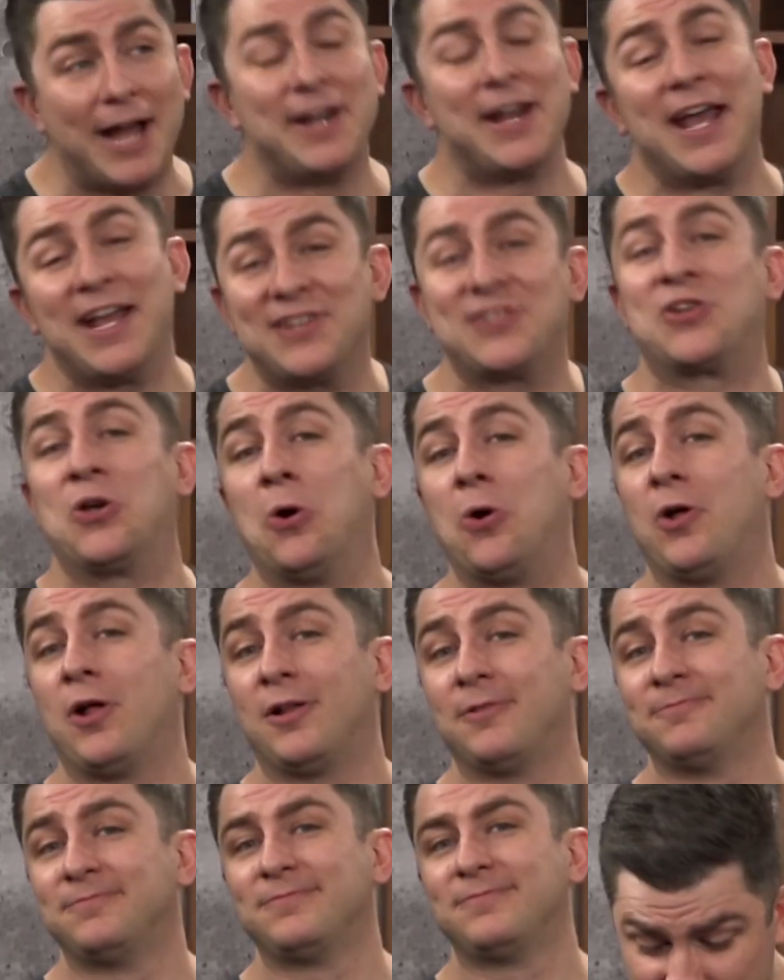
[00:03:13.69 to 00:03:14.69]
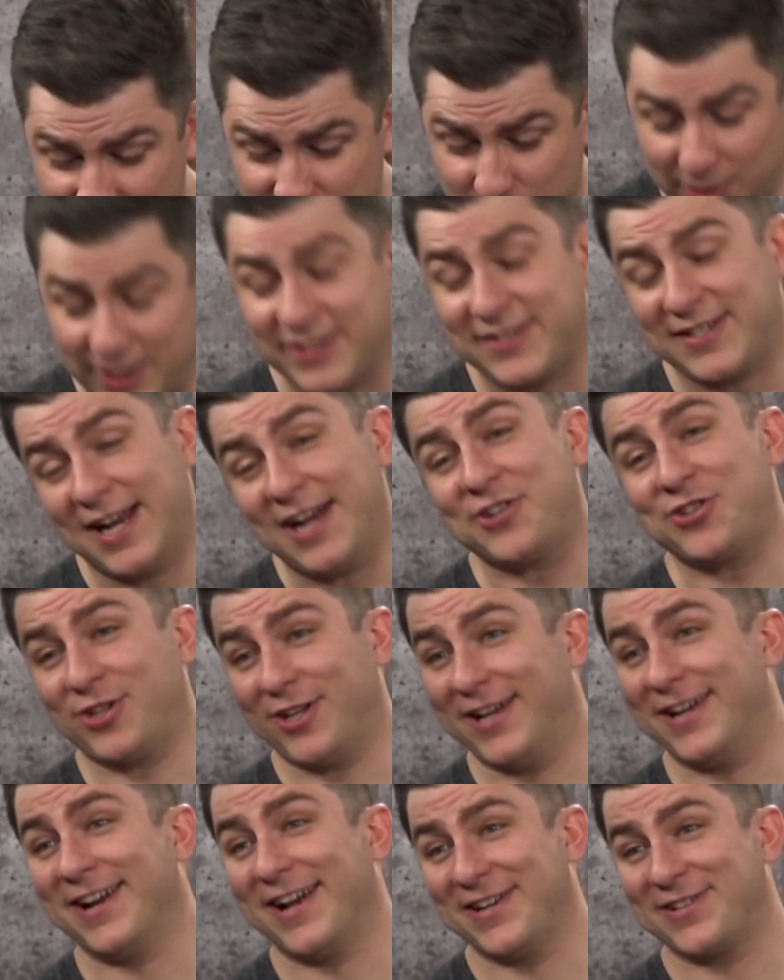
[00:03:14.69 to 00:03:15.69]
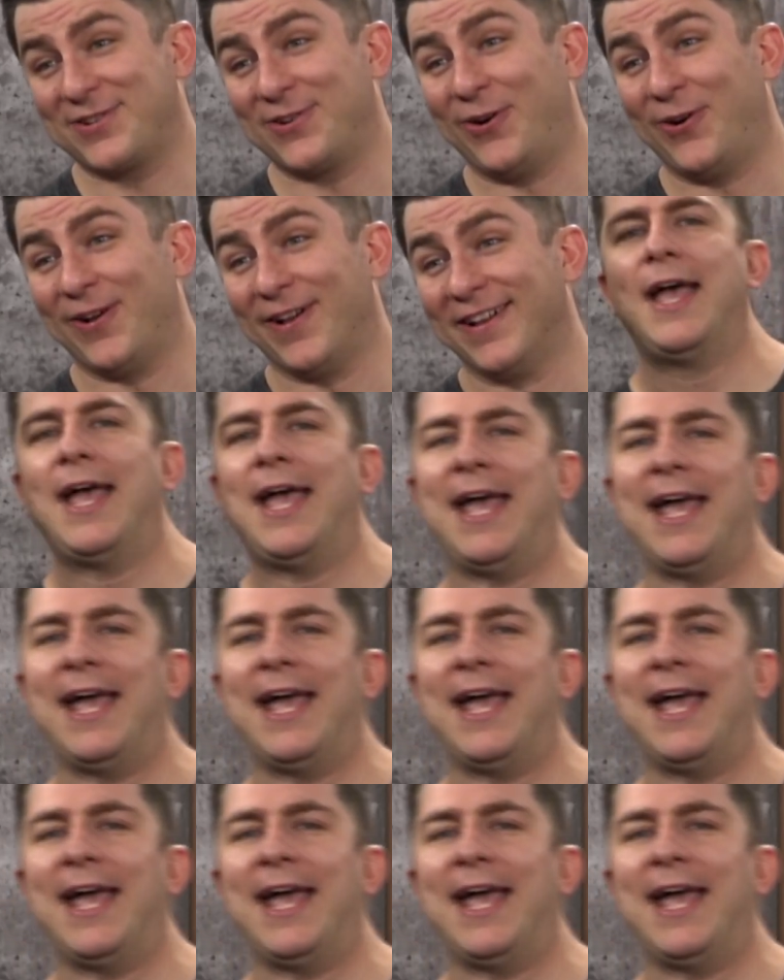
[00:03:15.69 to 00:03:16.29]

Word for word: a nice goal. It's actually a nice goal.